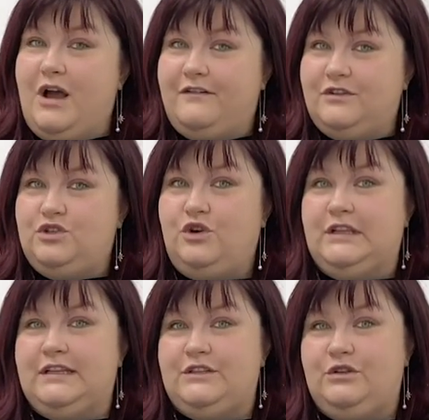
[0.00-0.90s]
you have
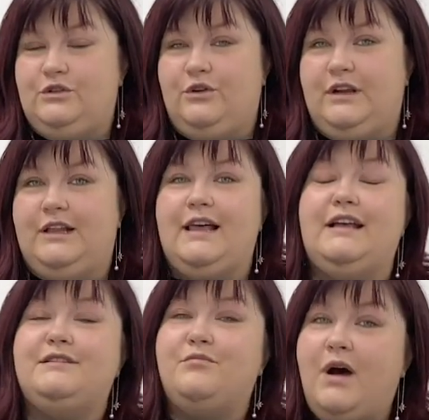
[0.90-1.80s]
enjoyed this tutorial
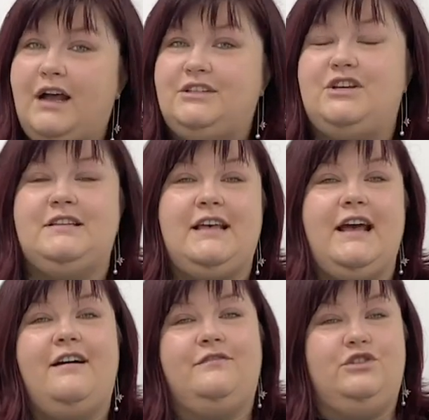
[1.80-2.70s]
as much as I
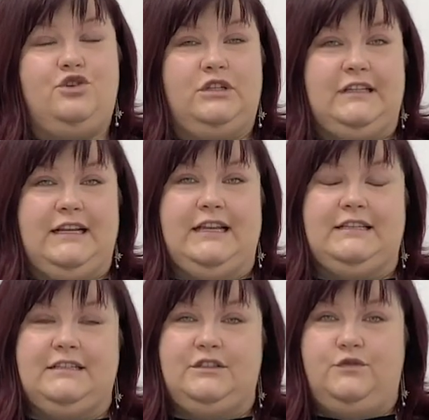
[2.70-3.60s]
have enjoyed
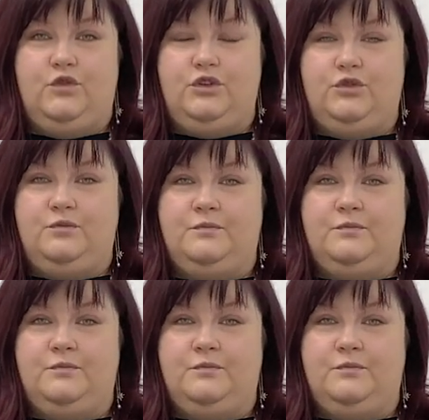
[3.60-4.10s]
creating it for you.